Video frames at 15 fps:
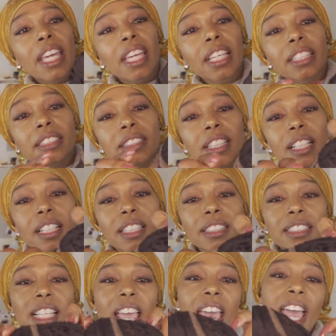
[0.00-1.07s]
It
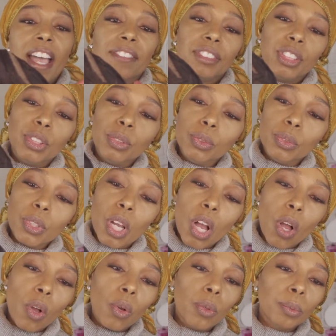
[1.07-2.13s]
does have two
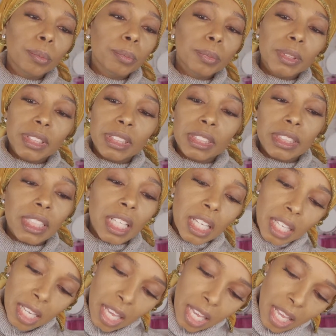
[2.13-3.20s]
combs
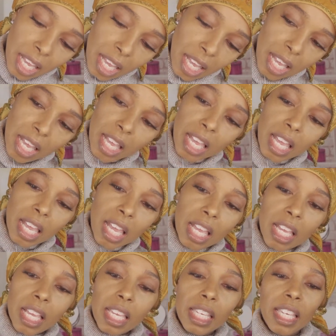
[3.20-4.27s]

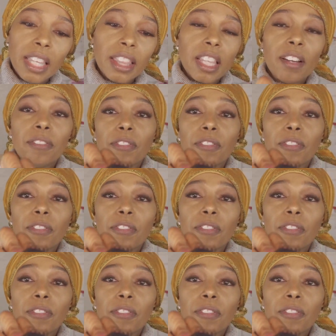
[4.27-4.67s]
in the